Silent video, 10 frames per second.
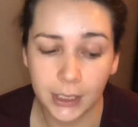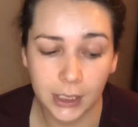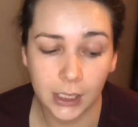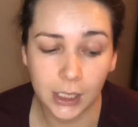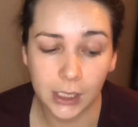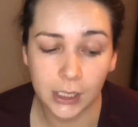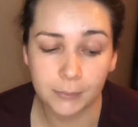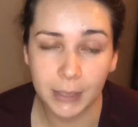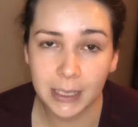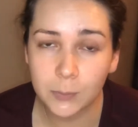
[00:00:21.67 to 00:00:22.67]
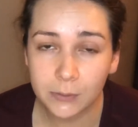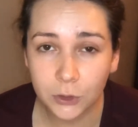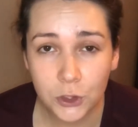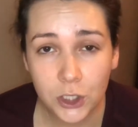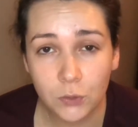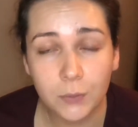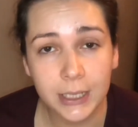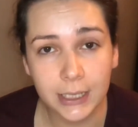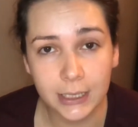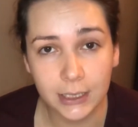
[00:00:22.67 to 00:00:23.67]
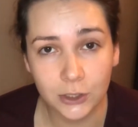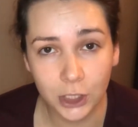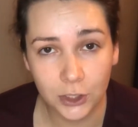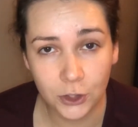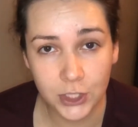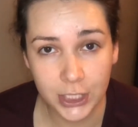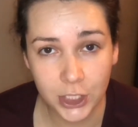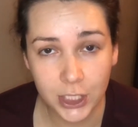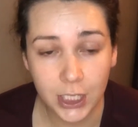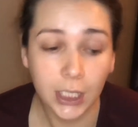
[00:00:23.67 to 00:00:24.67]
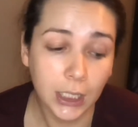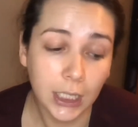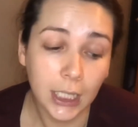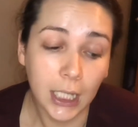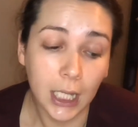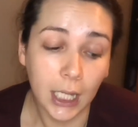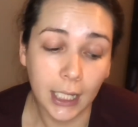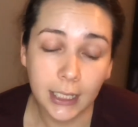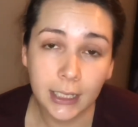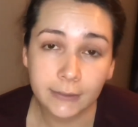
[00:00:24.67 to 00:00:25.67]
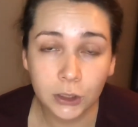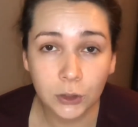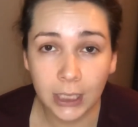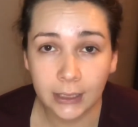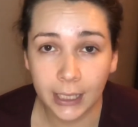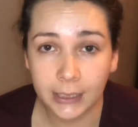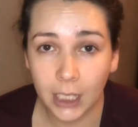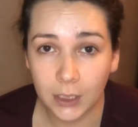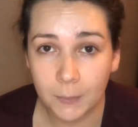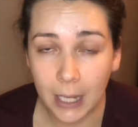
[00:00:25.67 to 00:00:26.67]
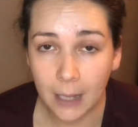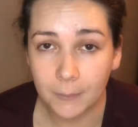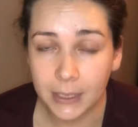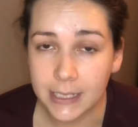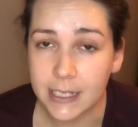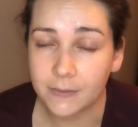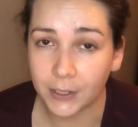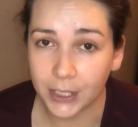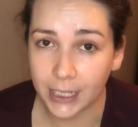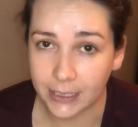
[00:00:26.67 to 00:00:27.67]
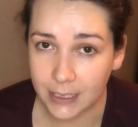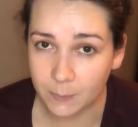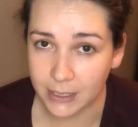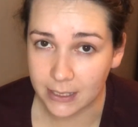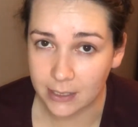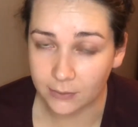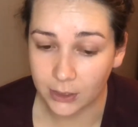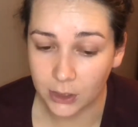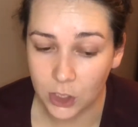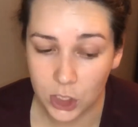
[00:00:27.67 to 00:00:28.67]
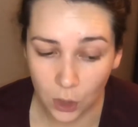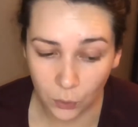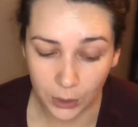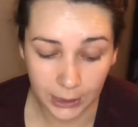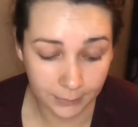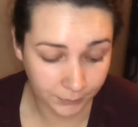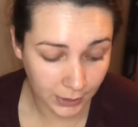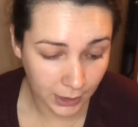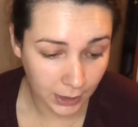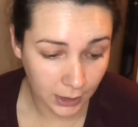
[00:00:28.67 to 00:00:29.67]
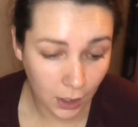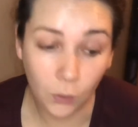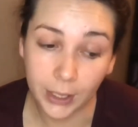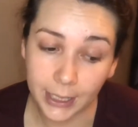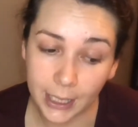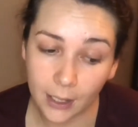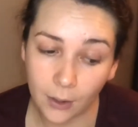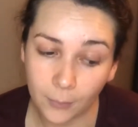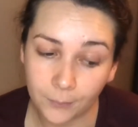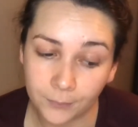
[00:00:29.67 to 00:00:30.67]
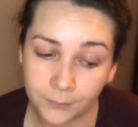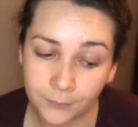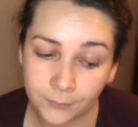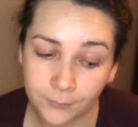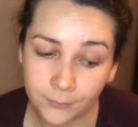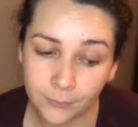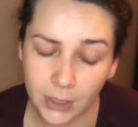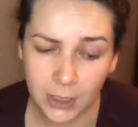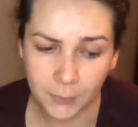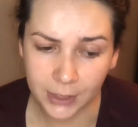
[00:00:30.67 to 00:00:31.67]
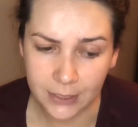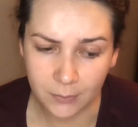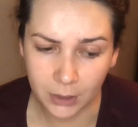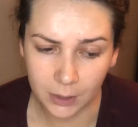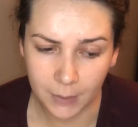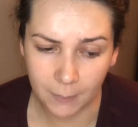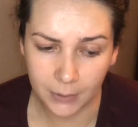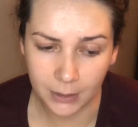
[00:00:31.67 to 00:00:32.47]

the Makeup Revolution will be in the drugstore section, and if you go online, ColourPop is very inexpensive. So, oh, and I got a couple things from ColourPop.